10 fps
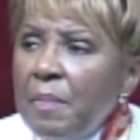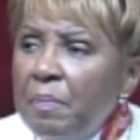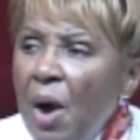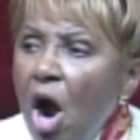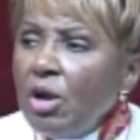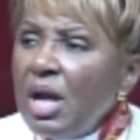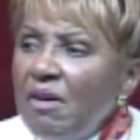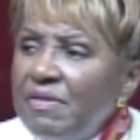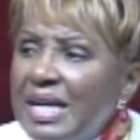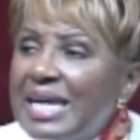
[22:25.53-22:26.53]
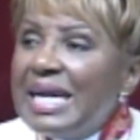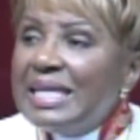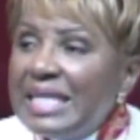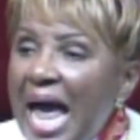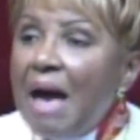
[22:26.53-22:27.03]
part of the
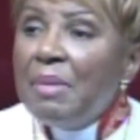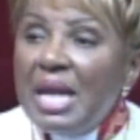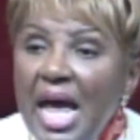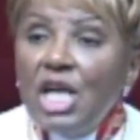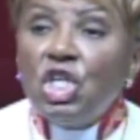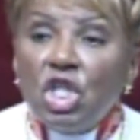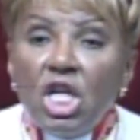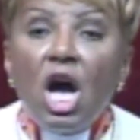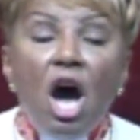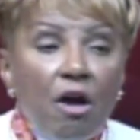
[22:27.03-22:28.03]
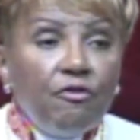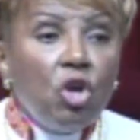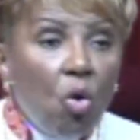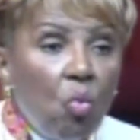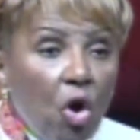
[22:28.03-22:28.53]
contamination of
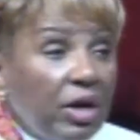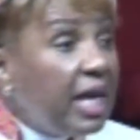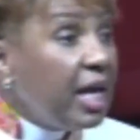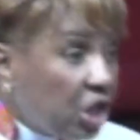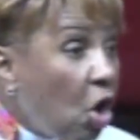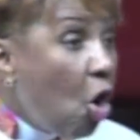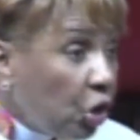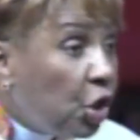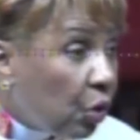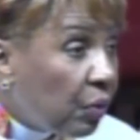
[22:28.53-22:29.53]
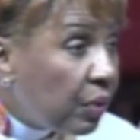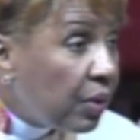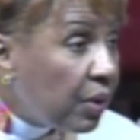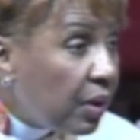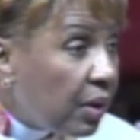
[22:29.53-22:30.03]
your work gets on you.
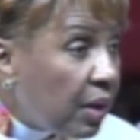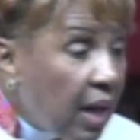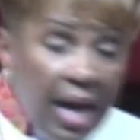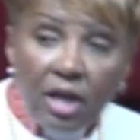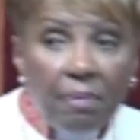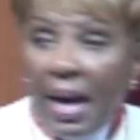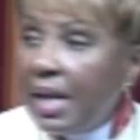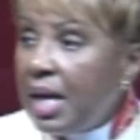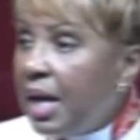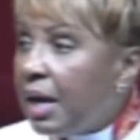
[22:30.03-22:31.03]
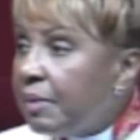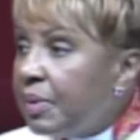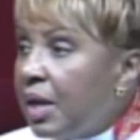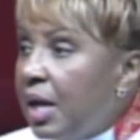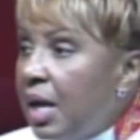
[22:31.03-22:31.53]
Ain't nobody here.
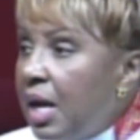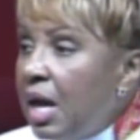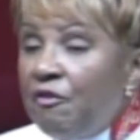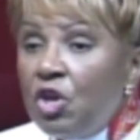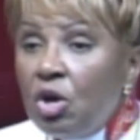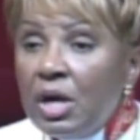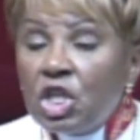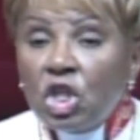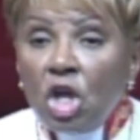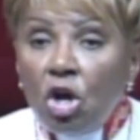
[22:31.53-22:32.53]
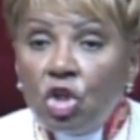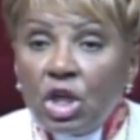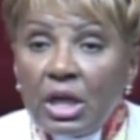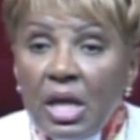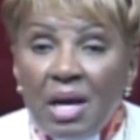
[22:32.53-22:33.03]
If you're a
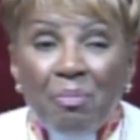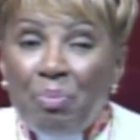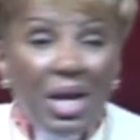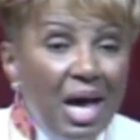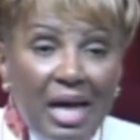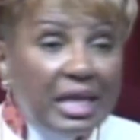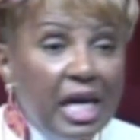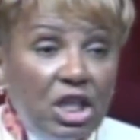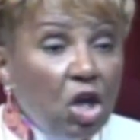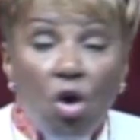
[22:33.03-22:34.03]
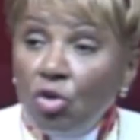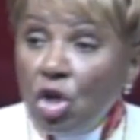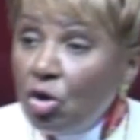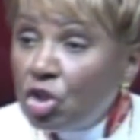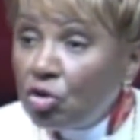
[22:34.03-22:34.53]
surgeon, blood gets on
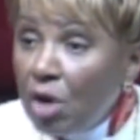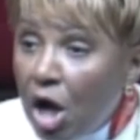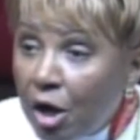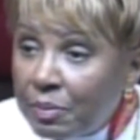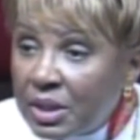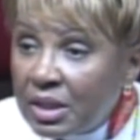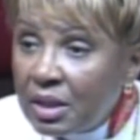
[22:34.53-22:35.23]
your scrubs.